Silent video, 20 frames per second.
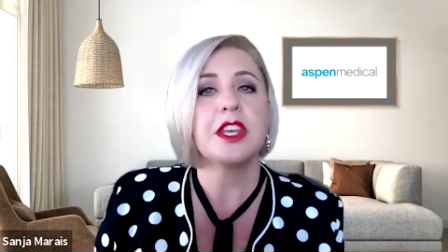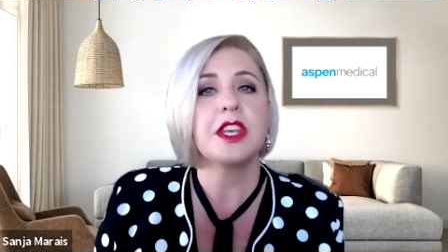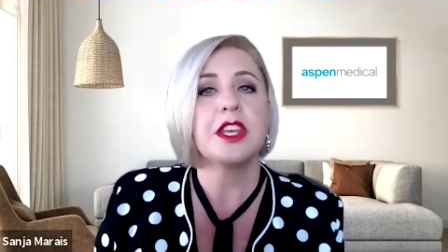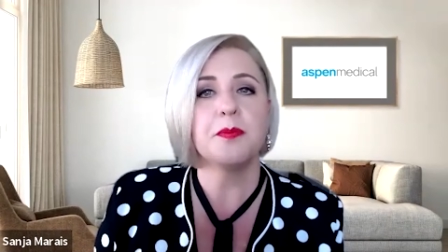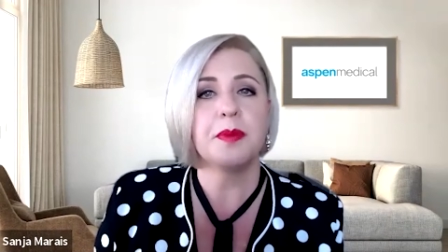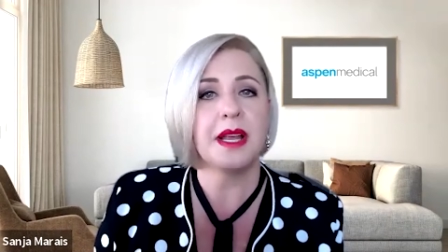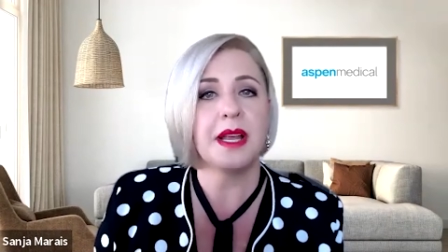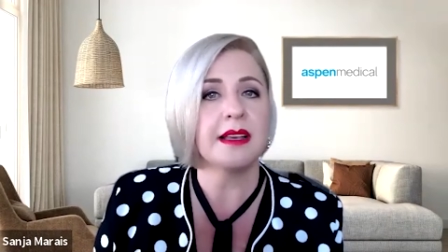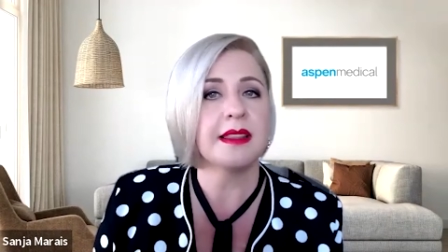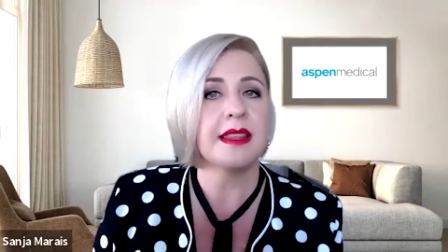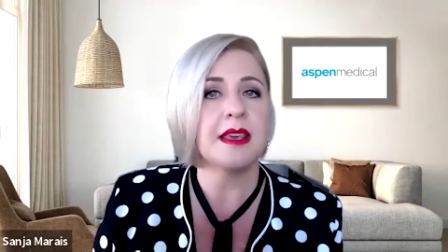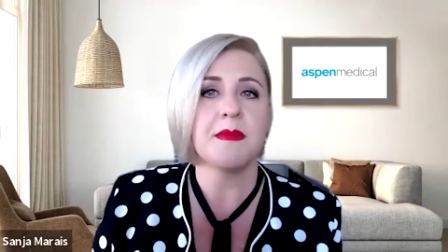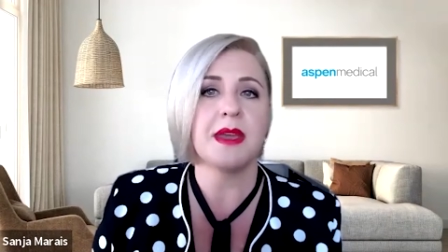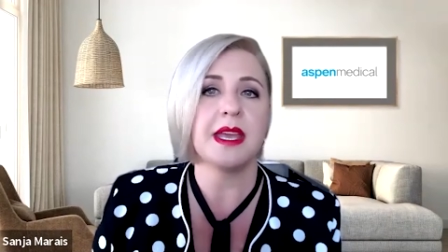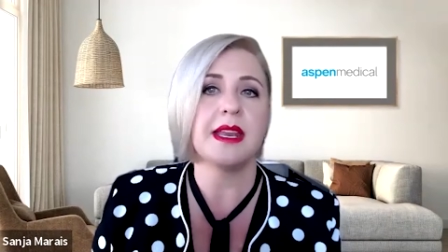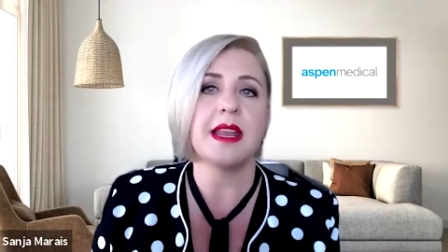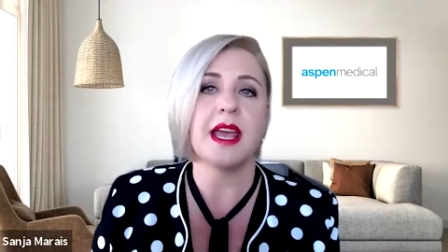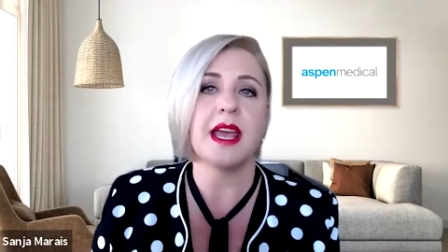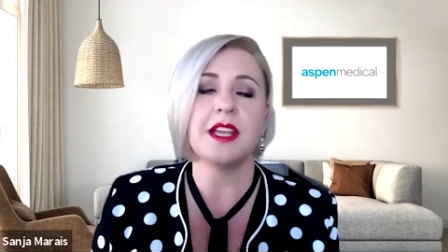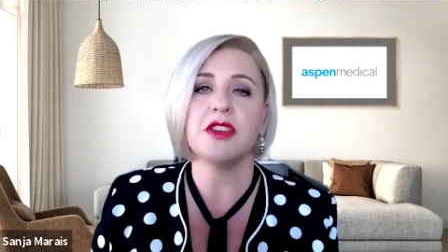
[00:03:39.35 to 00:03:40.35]
you plug them
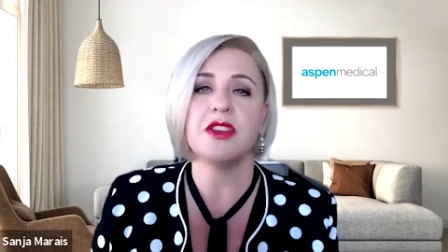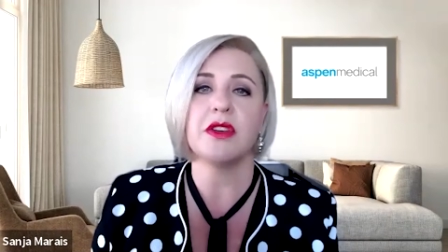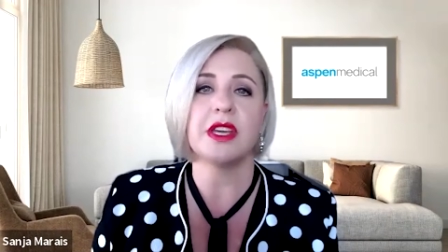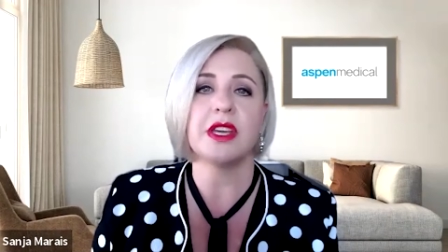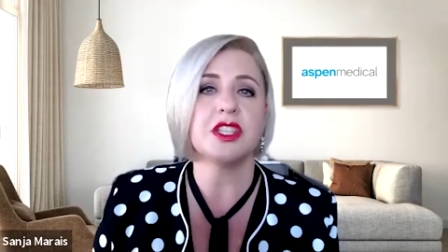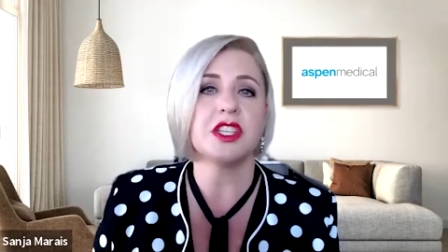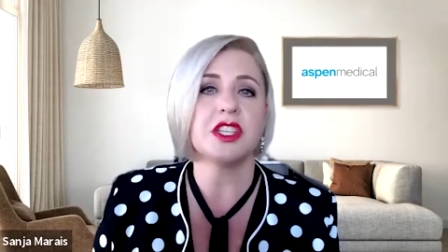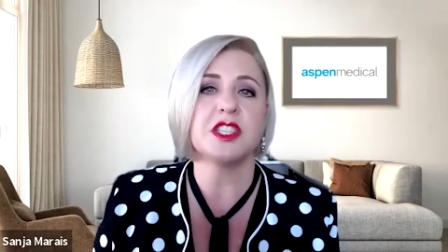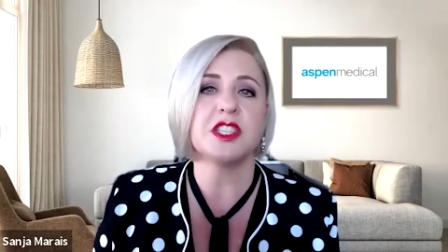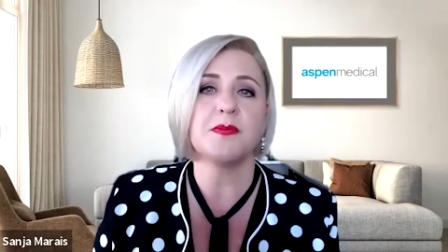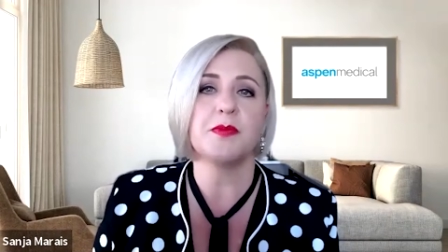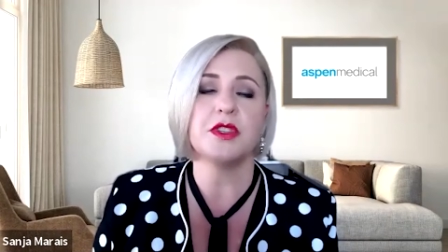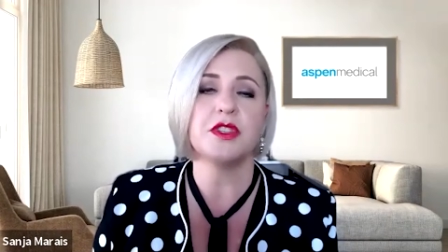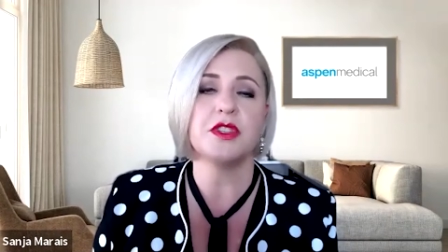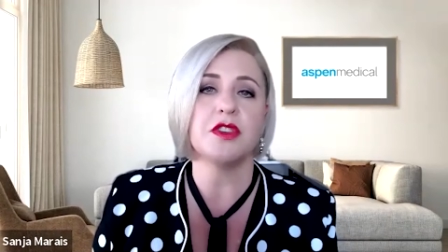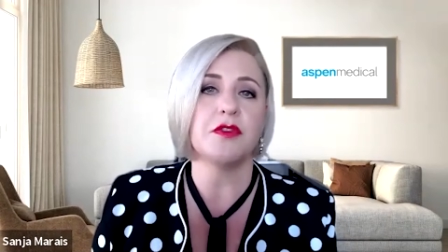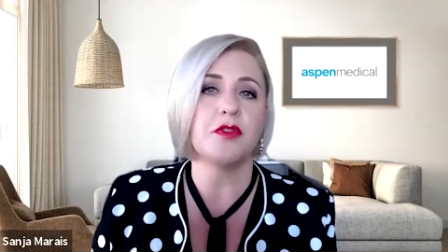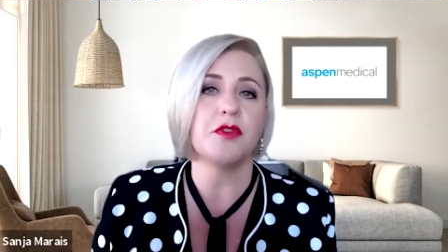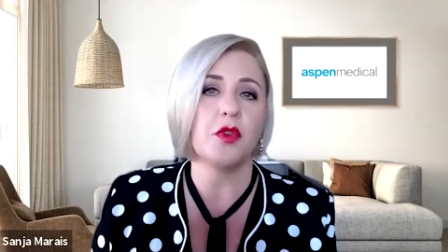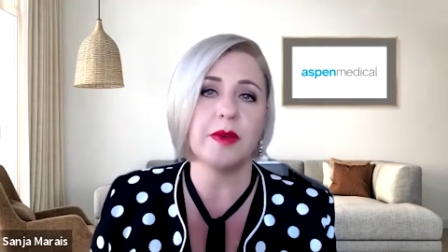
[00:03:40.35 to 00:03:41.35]
in and you can just
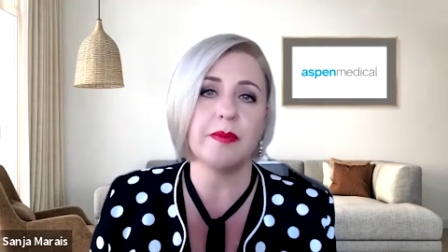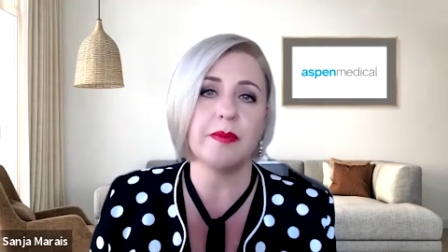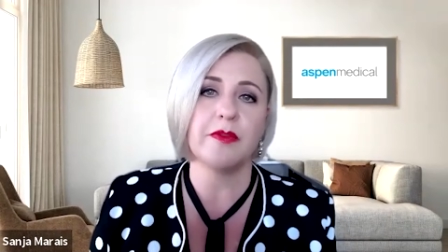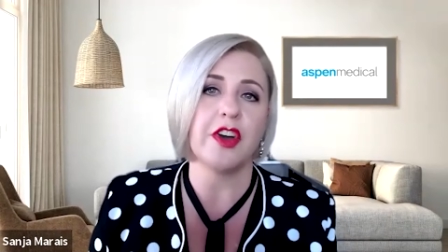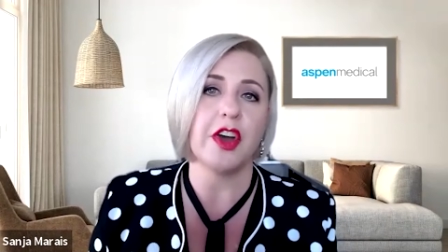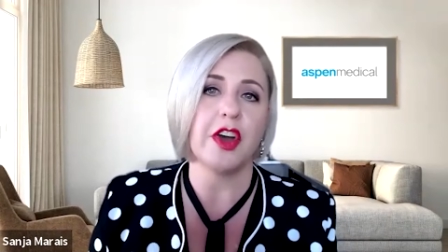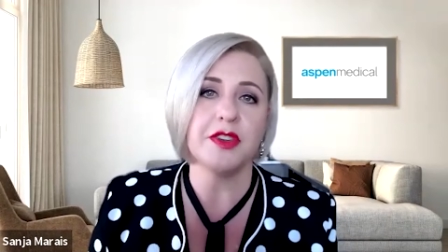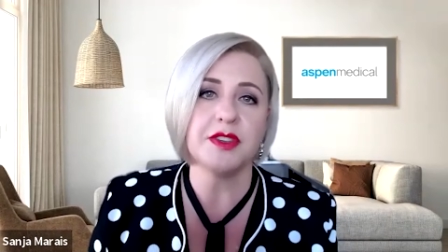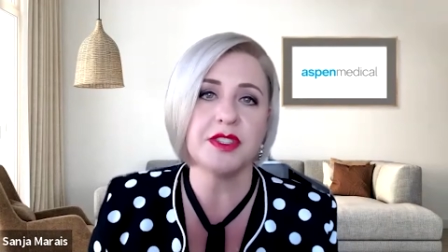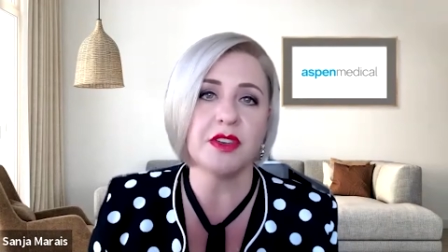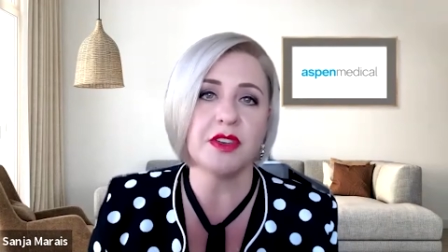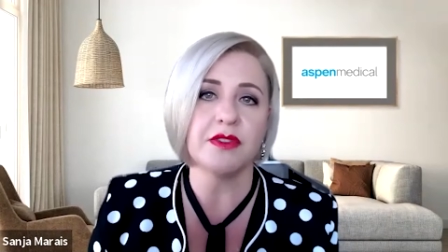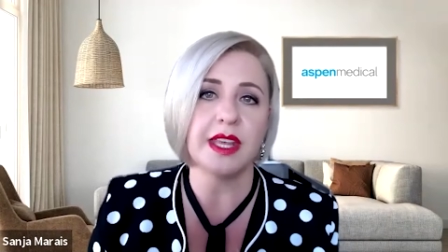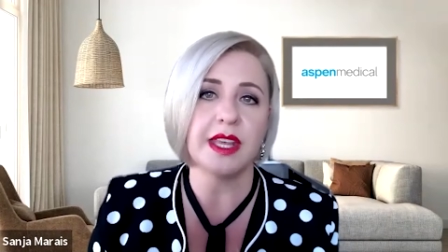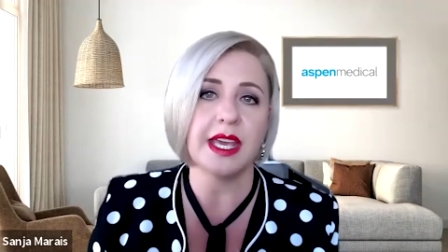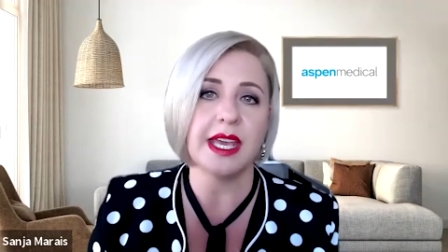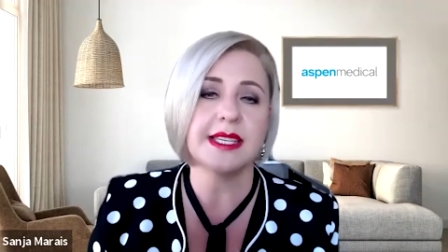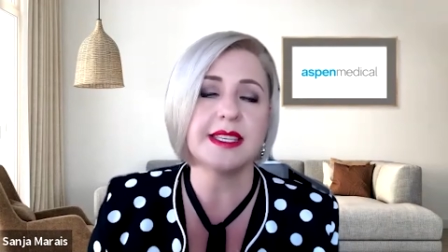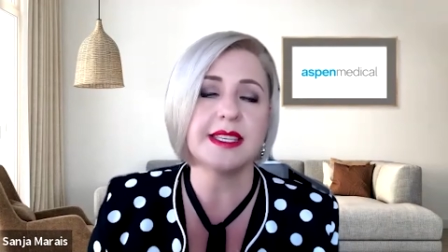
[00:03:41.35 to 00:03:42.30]
put your VoIP phones on there.